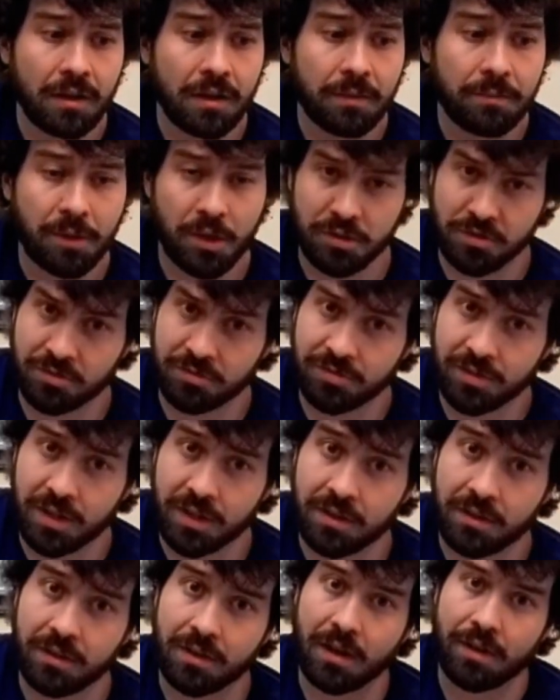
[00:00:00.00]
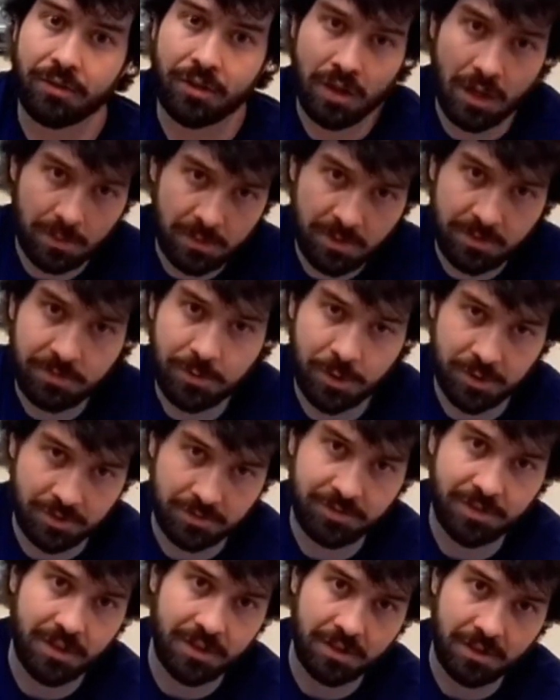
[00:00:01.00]
Puzzle Fighter. I have a copy of Puzzle
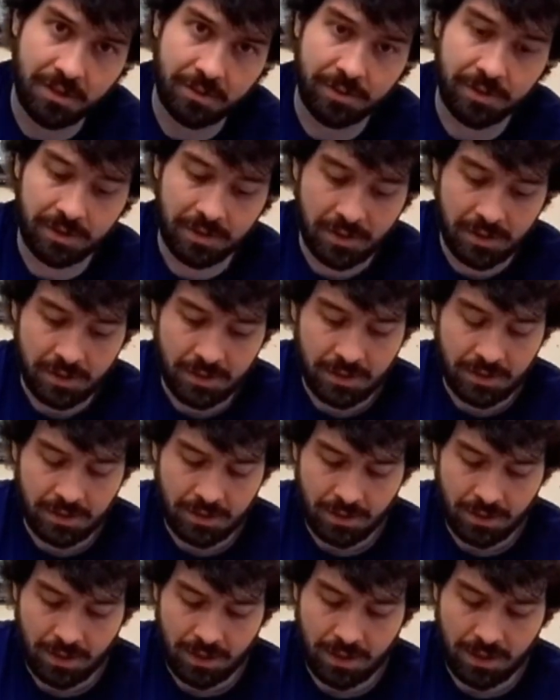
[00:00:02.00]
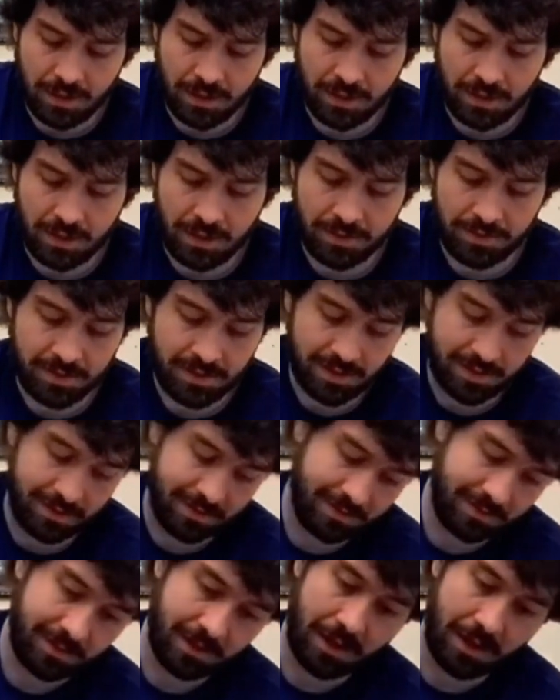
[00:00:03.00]
Fighter coming. And
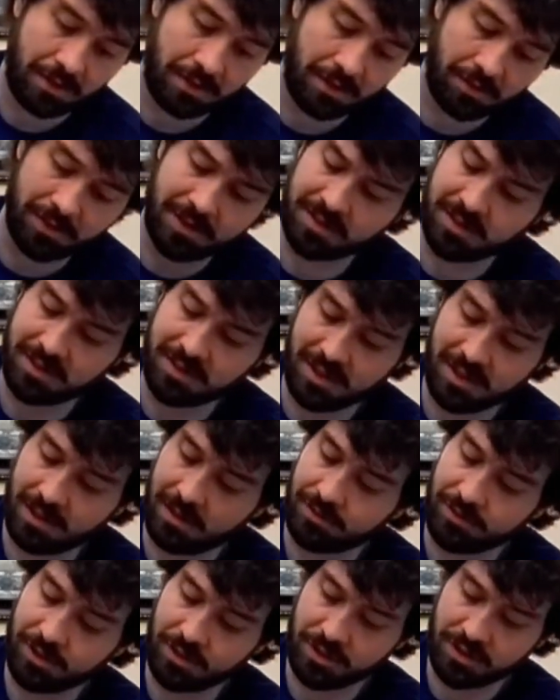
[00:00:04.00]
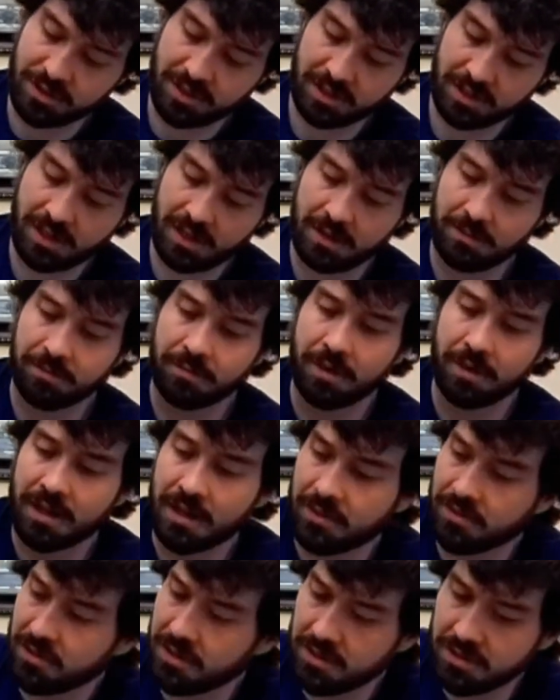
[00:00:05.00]
then this is kind of an interesting game. I
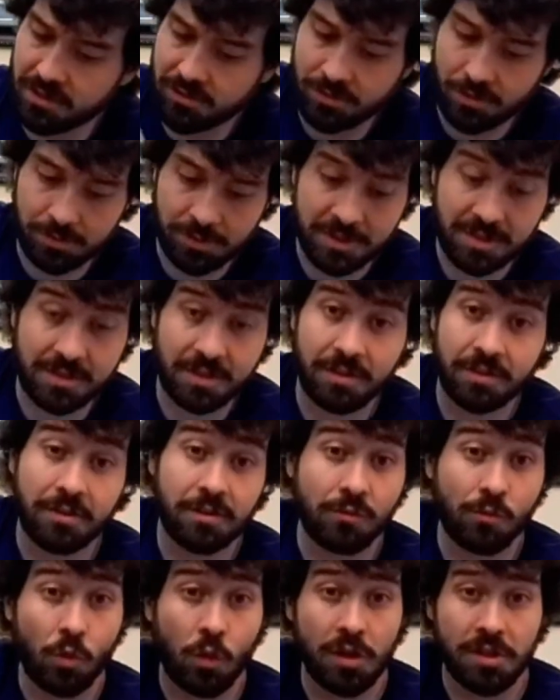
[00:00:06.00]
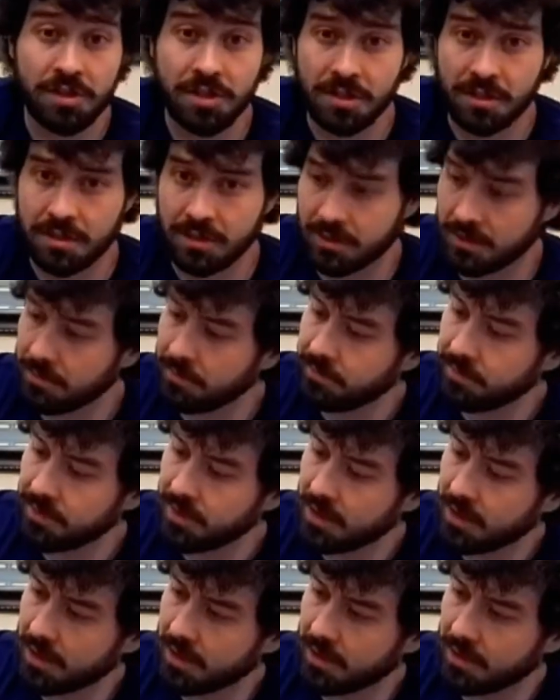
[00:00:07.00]
got these from a seller in Washington,
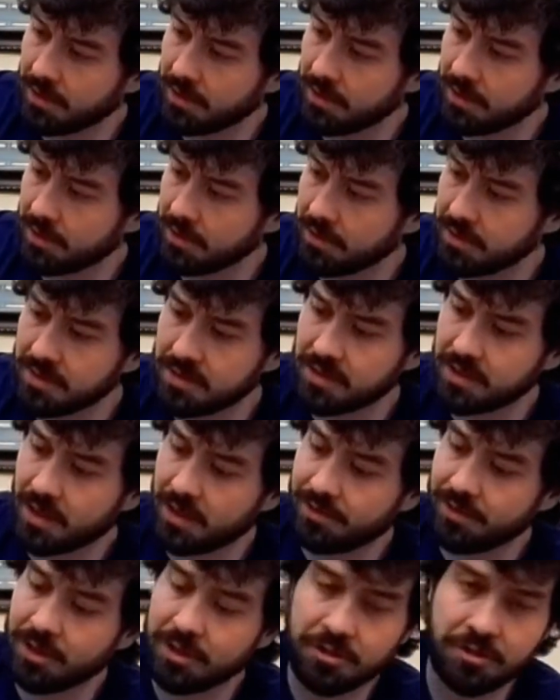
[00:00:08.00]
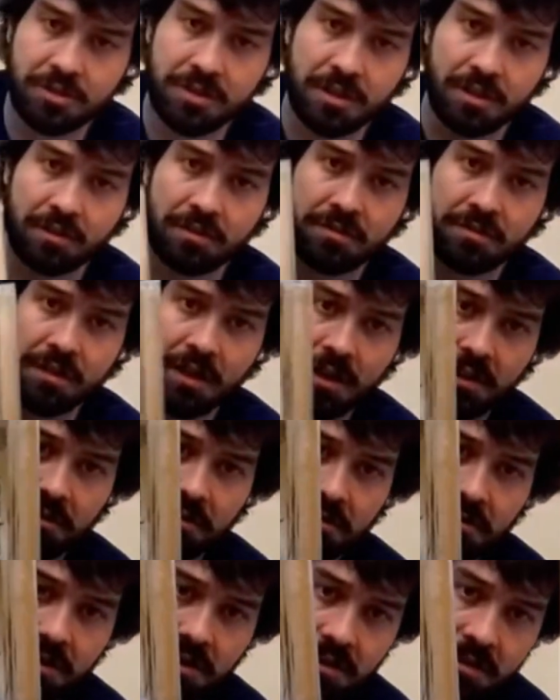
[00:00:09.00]
and this is kind of an interesting
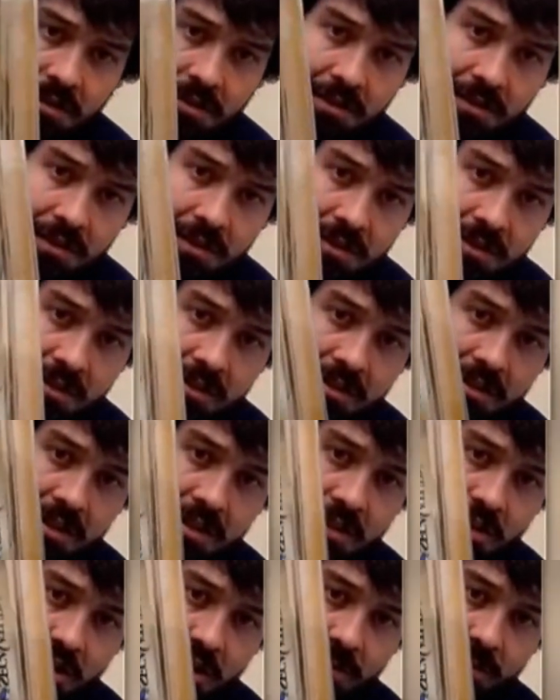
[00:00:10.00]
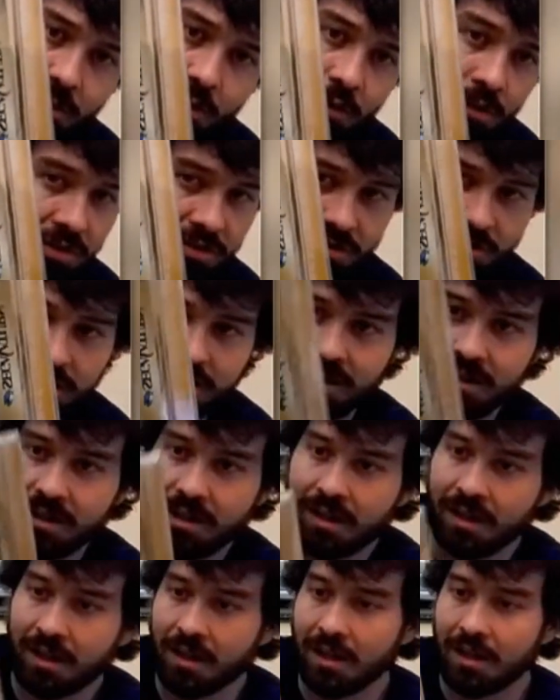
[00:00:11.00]
title. It's a CG portrait
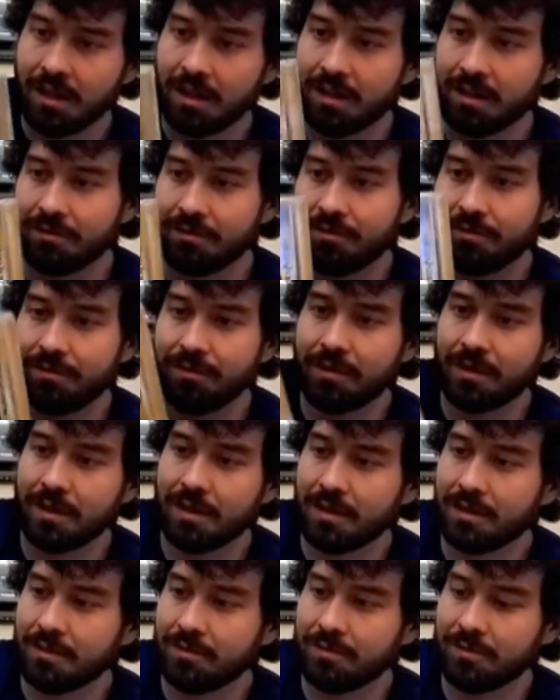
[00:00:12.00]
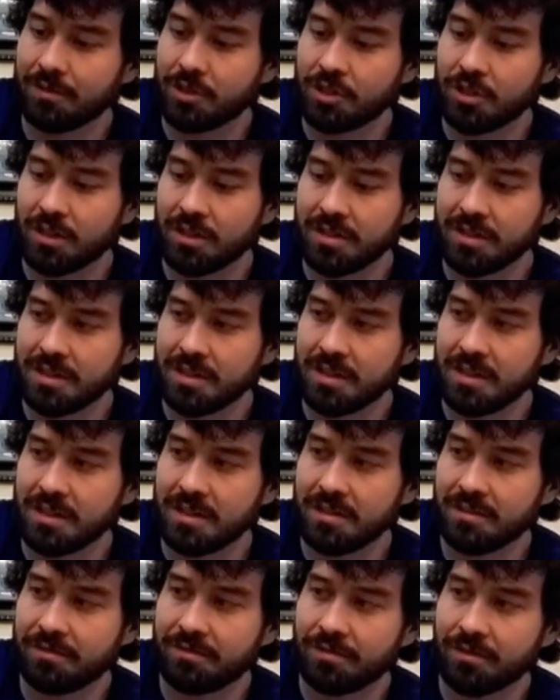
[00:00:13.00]
of
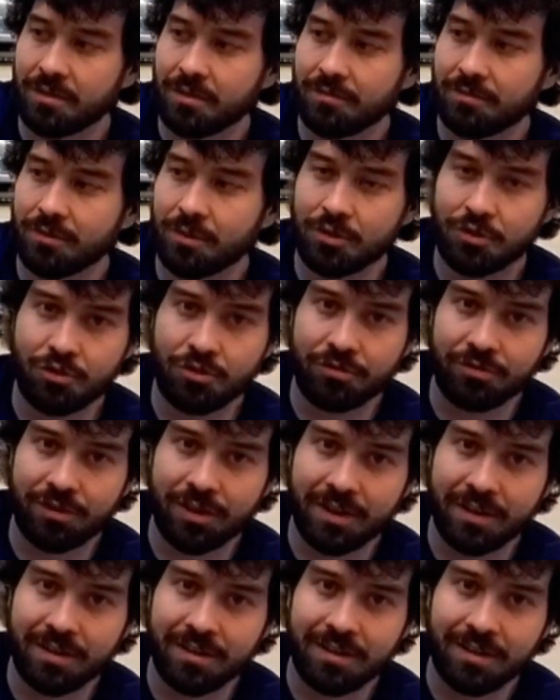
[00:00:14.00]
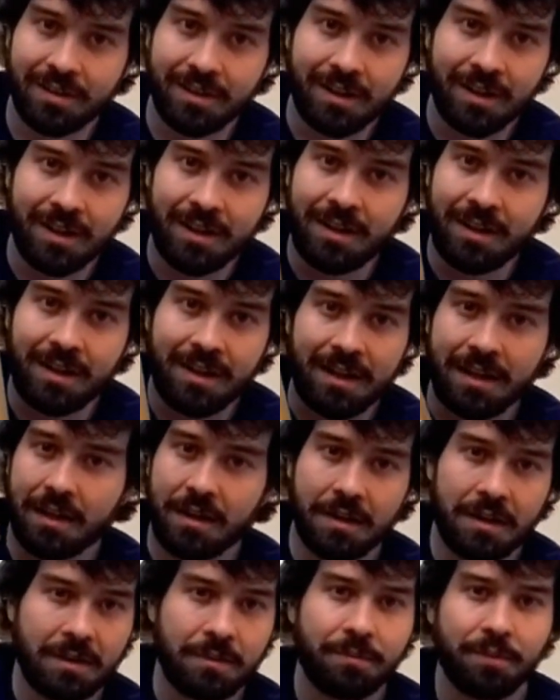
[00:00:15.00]
Shandy from Virtua Fighter, and
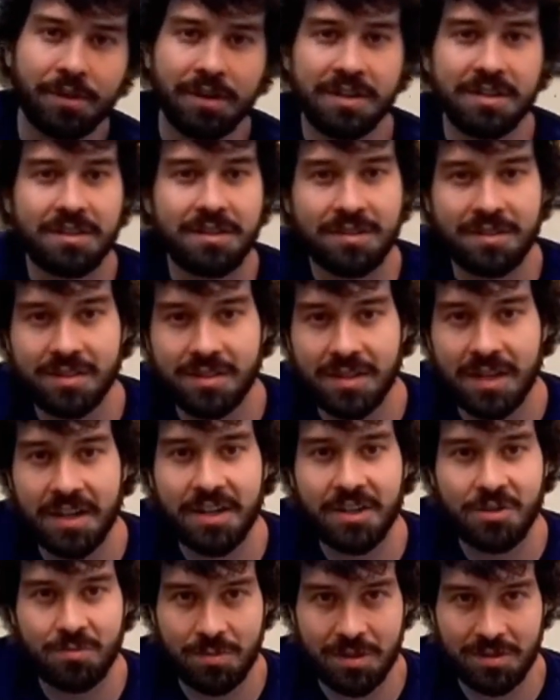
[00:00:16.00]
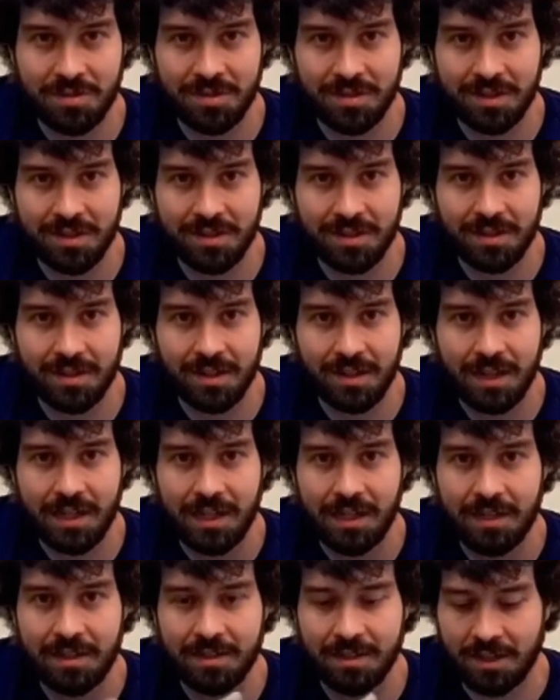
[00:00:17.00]
it plays his stage music,
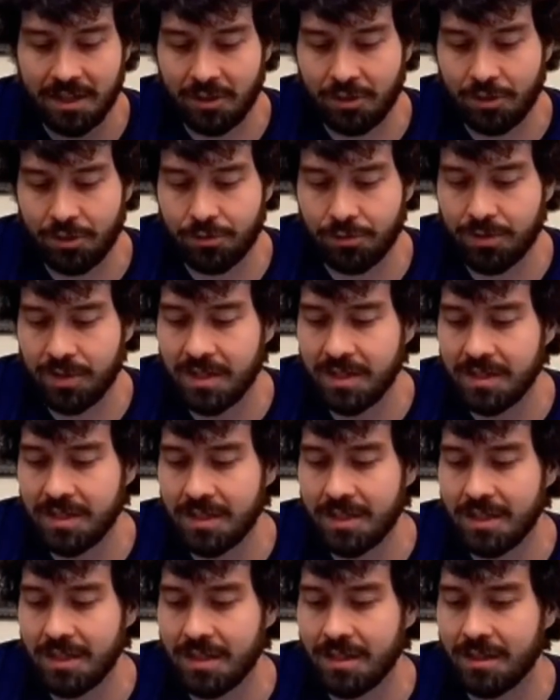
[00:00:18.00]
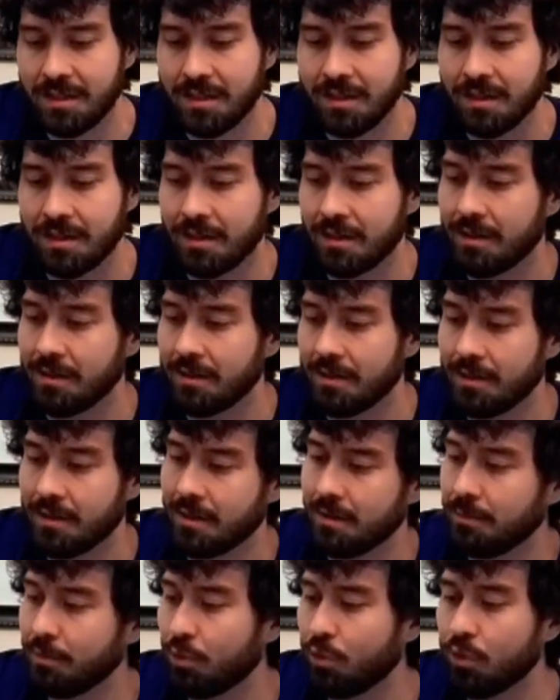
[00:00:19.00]
and it's like a 3D
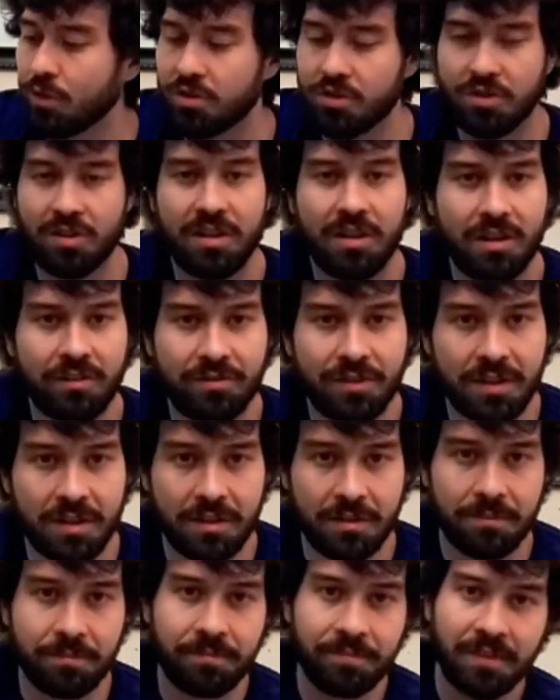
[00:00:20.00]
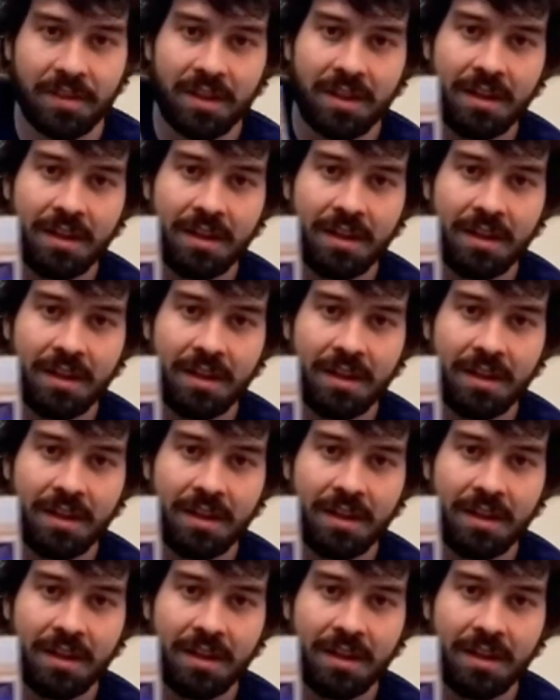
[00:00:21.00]
portrait of him.